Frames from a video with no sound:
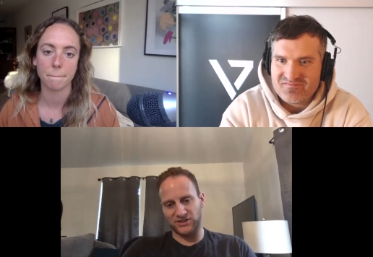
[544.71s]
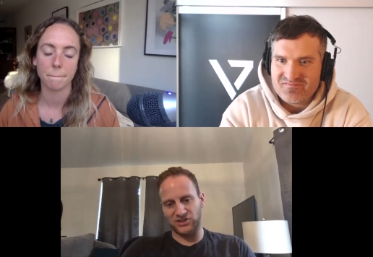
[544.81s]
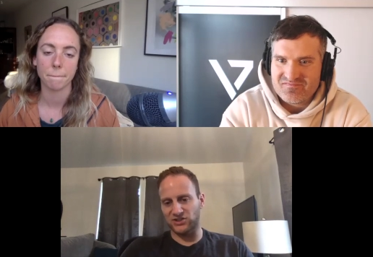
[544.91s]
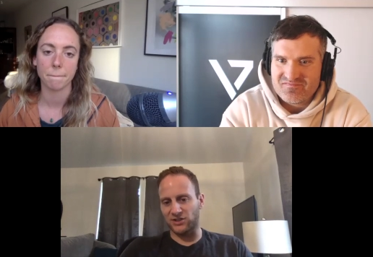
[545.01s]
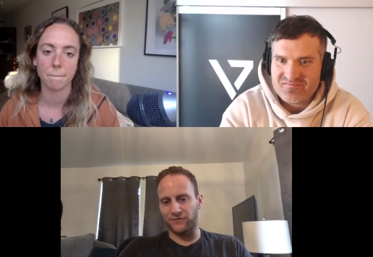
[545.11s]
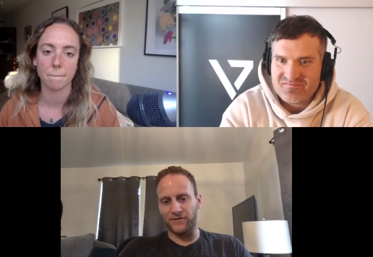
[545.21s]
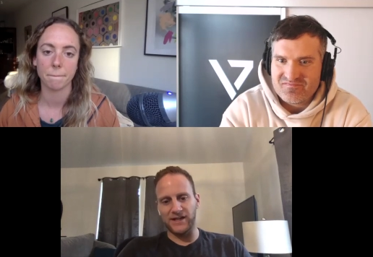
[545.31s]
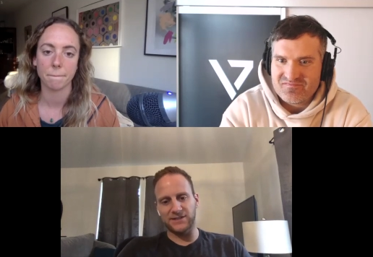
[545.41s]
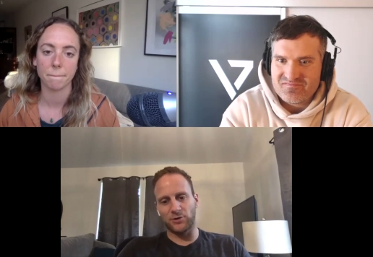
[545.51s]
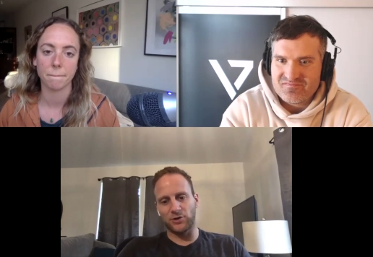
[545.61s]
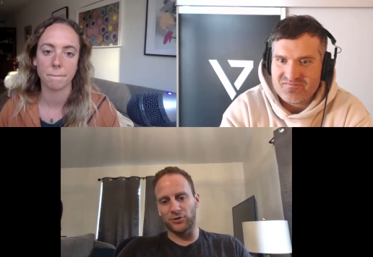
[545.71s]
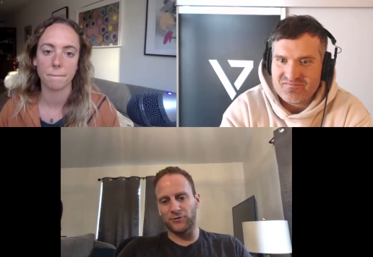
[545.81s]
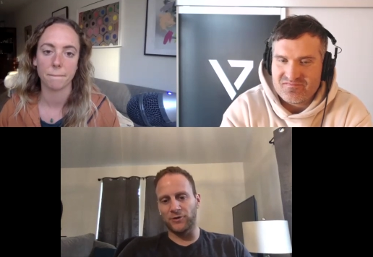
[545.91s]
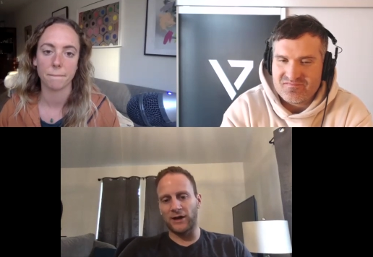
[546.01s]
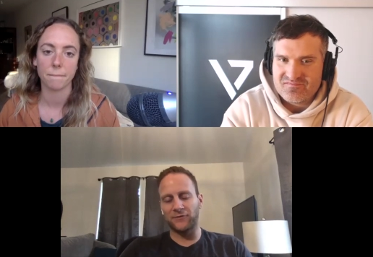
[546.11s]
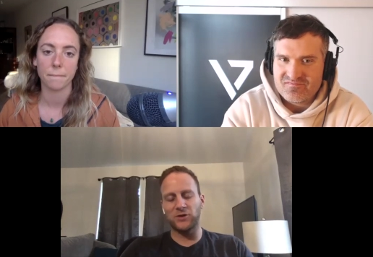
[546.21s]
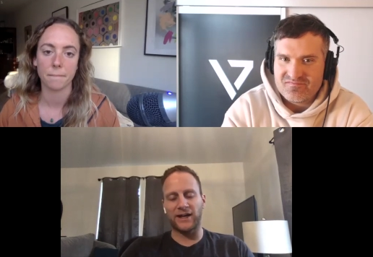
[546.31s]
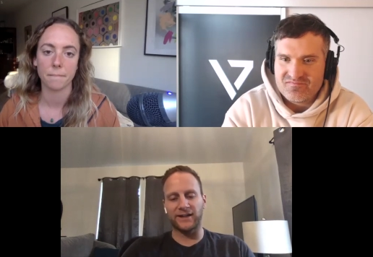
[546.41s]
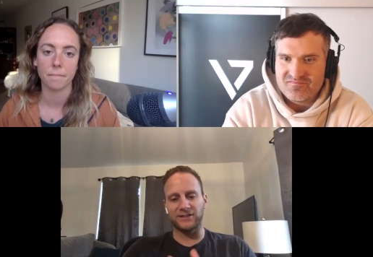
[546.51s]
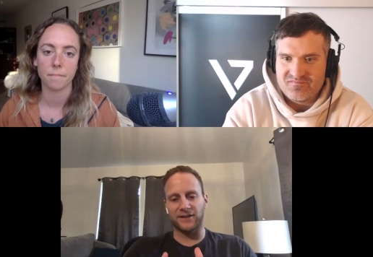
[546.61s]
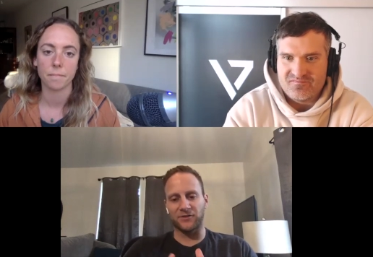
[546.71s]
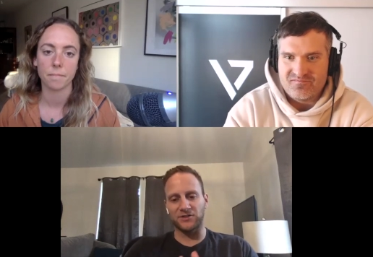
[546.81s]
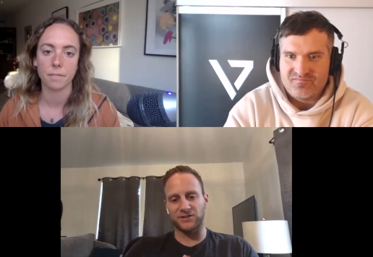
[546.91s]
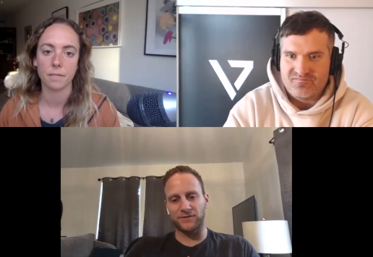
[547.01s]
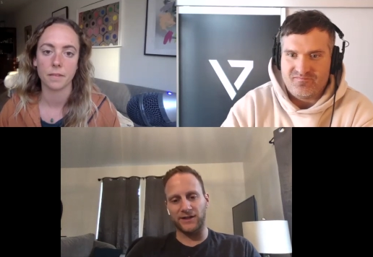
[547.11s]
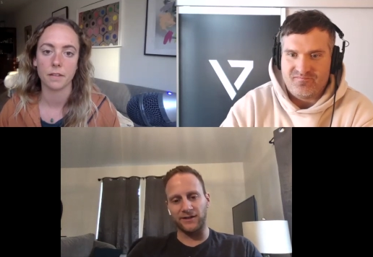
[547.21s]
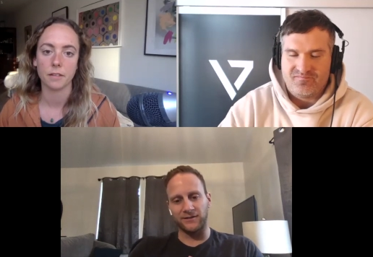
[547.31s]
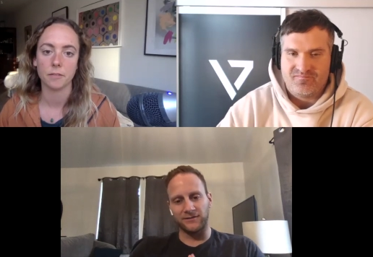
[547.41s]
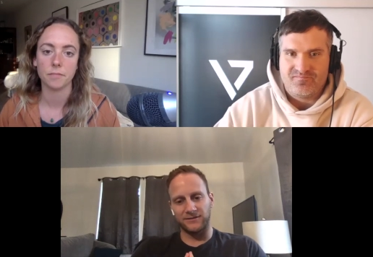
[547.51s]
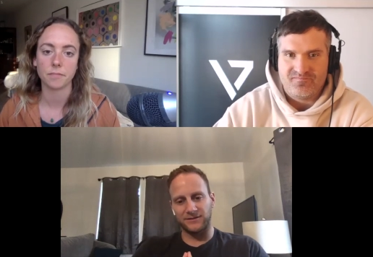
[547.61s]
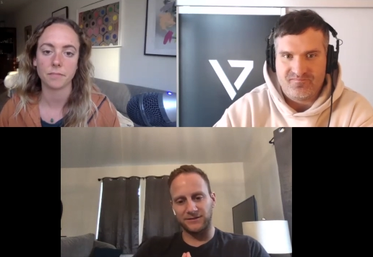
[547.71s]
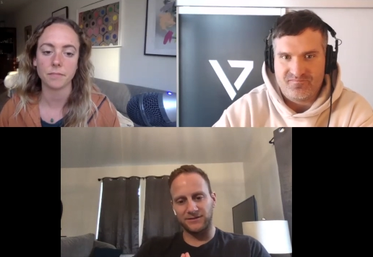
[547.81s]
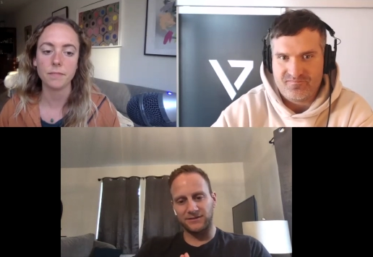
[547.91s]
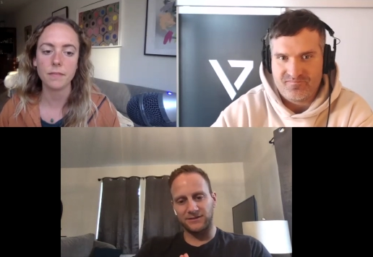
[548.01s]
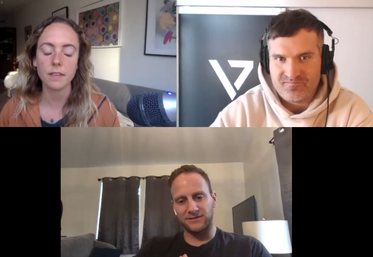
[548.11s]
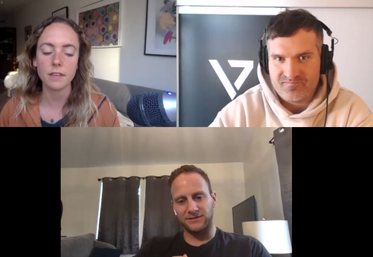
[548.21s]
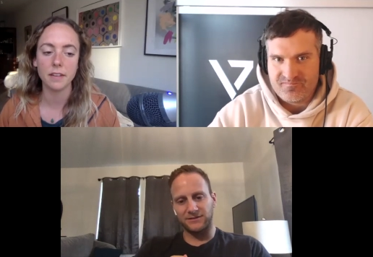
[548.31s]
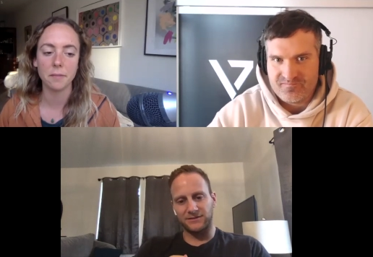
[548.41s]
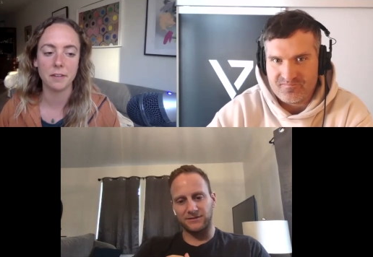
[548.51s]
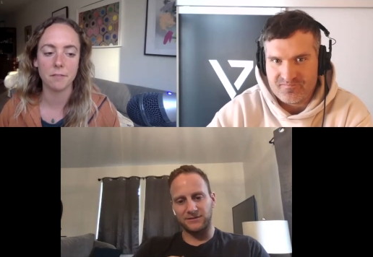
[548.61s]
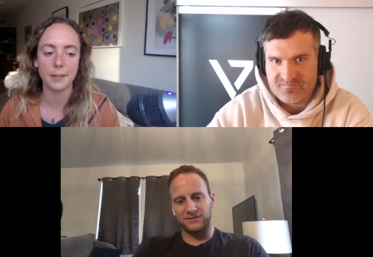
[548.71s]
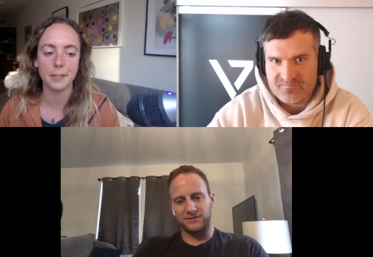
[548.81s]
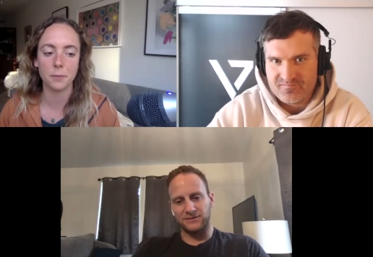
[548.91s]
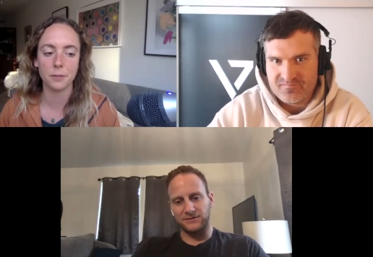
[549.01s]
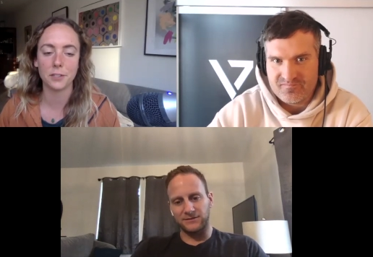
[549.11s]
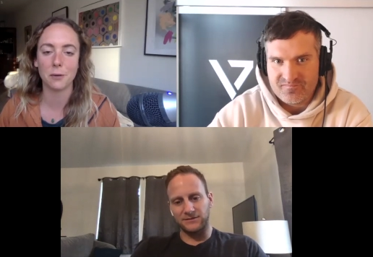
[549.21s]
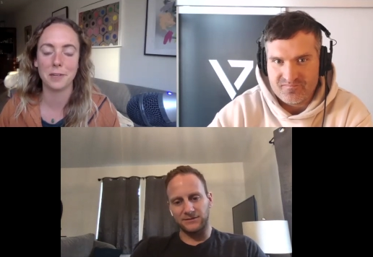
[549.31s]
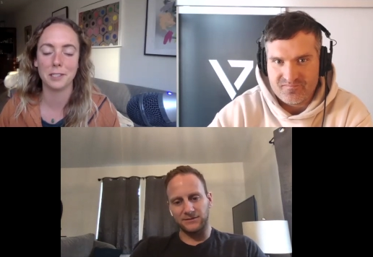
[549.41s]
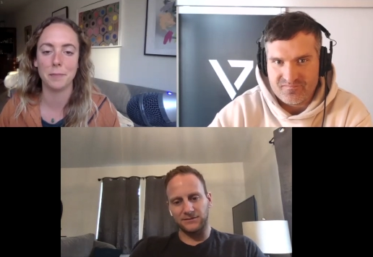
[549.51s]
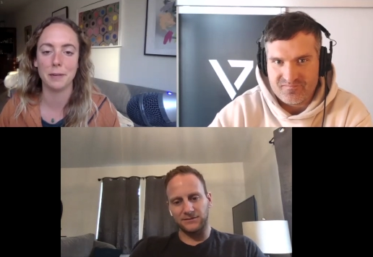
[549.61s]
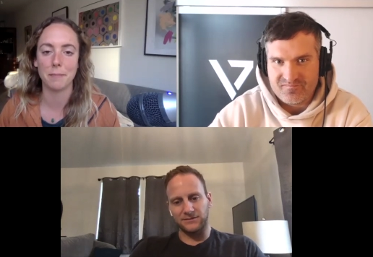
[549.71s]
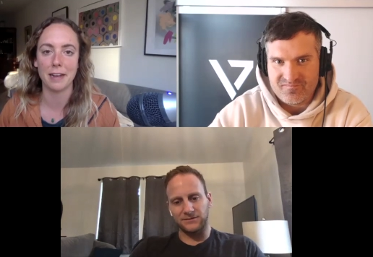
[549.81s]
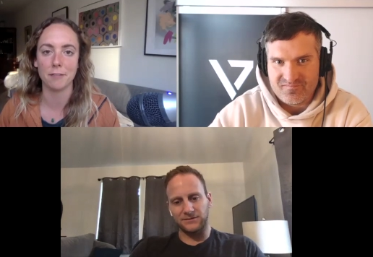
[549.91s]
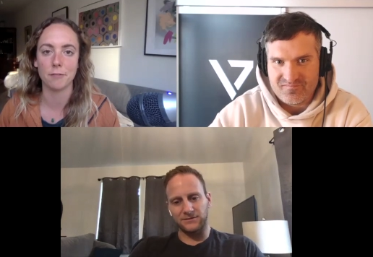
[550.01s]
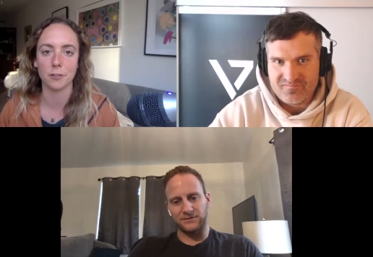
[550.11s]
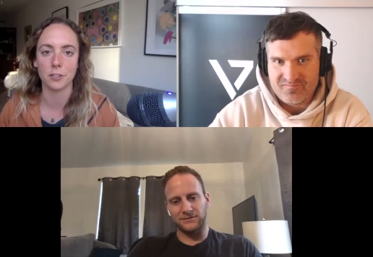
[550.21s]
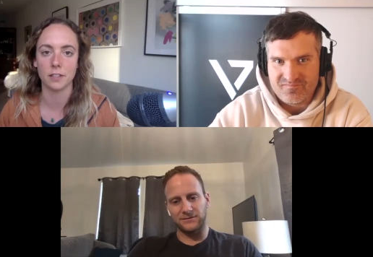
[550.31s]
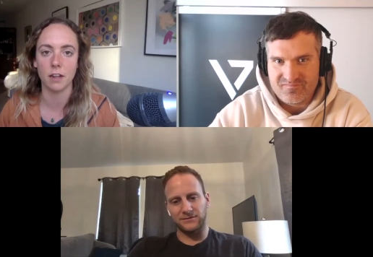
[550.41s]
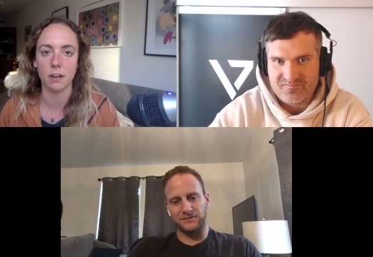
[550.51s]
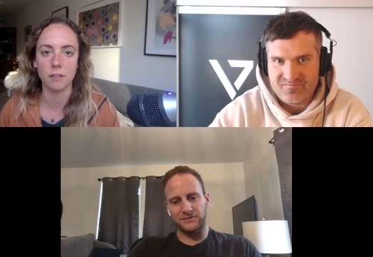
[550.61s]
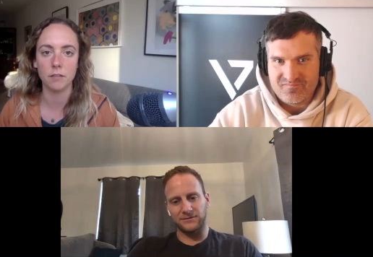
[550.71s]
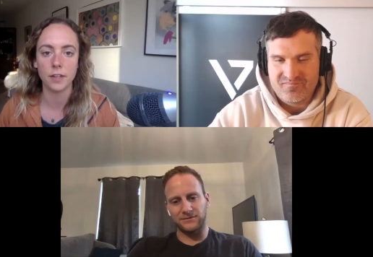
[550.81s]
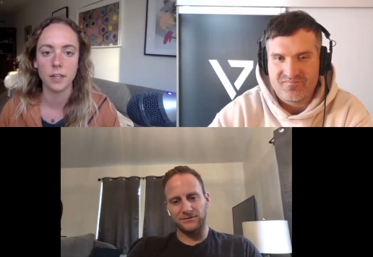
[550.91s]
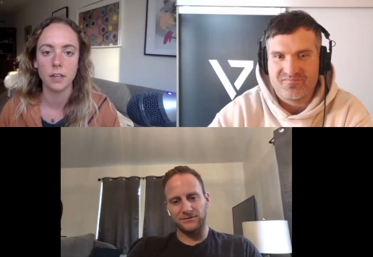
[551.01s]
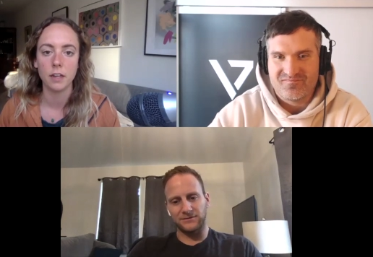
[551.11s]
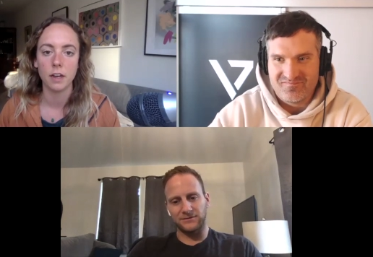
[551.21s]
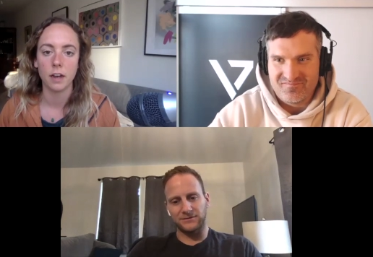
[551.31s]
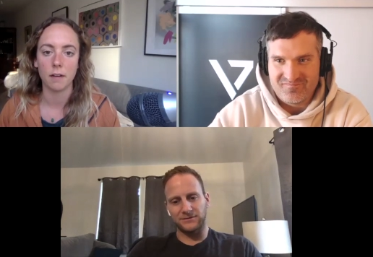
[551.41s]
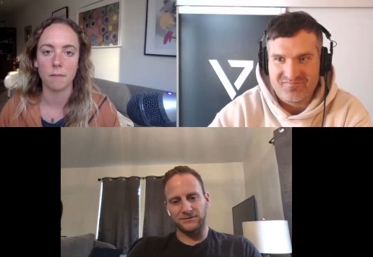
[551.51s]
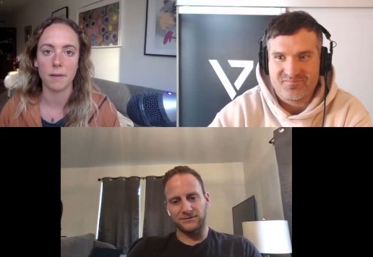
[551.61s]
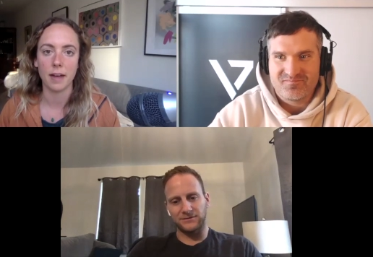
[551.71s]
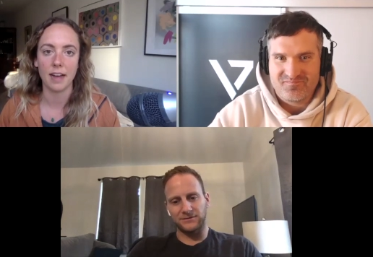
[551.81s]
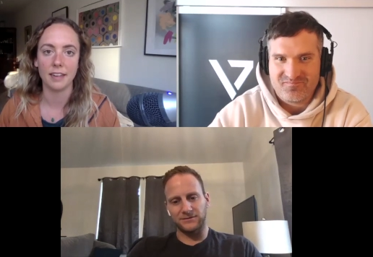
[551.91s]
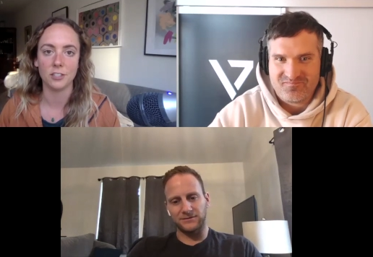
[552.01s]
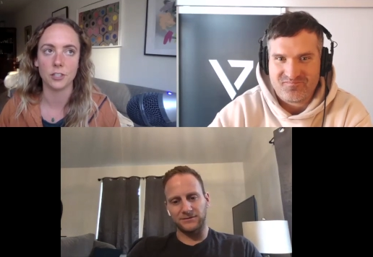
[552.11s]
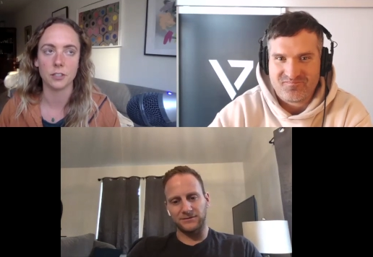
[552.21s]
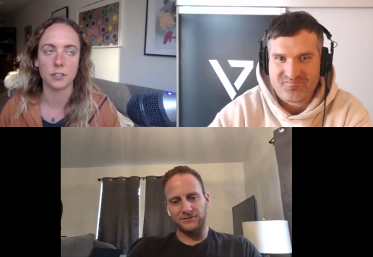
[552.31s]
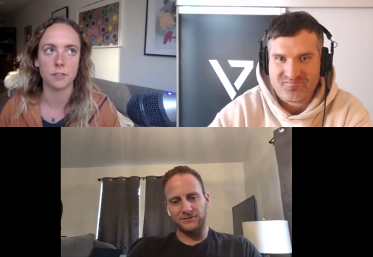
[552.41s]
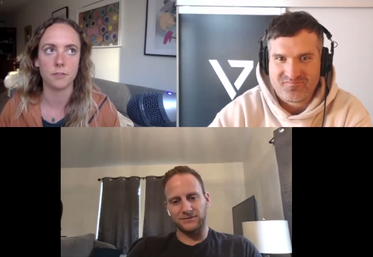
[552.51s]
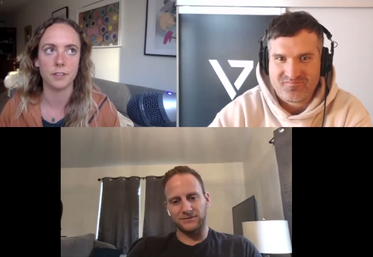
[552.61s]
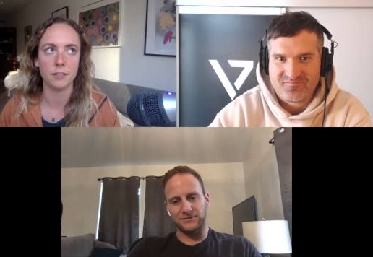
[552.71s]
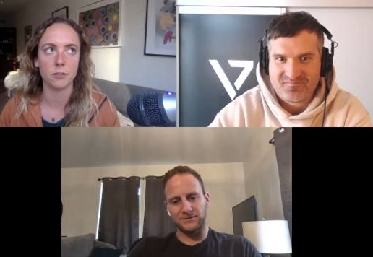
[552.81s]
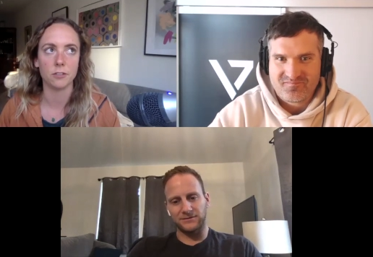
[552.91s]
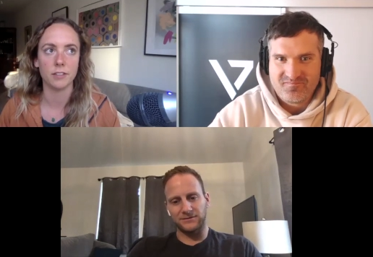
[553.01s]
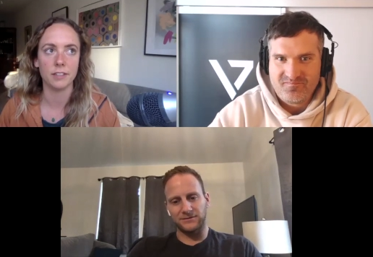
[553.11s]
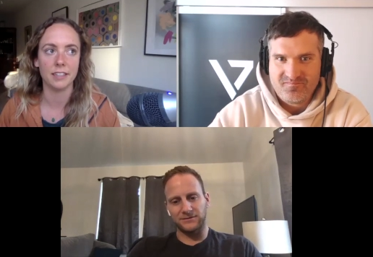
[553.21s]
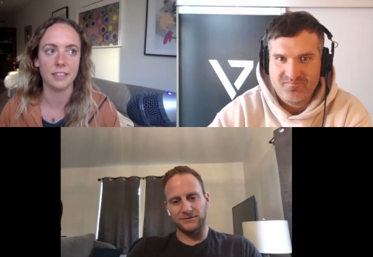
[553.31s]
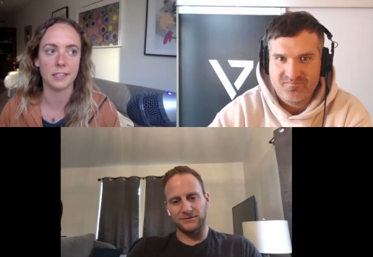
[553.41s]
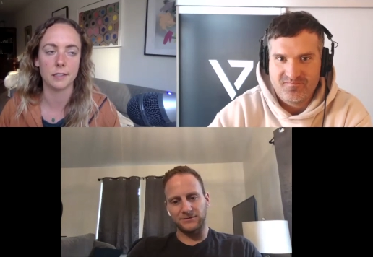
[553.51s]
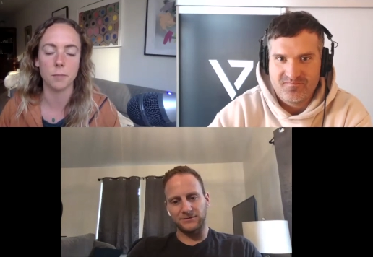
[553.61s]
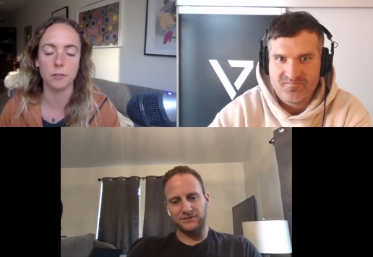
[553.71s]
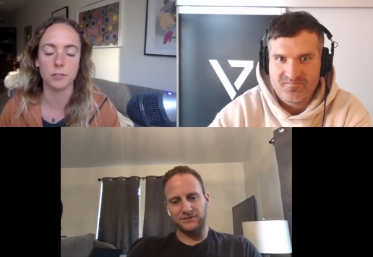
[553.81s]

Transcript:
Speaker 1: just on Facebook, or have you kind of diversified?
Speaker 2: I mean, Facebook's always been my first love um, I just feel it's the most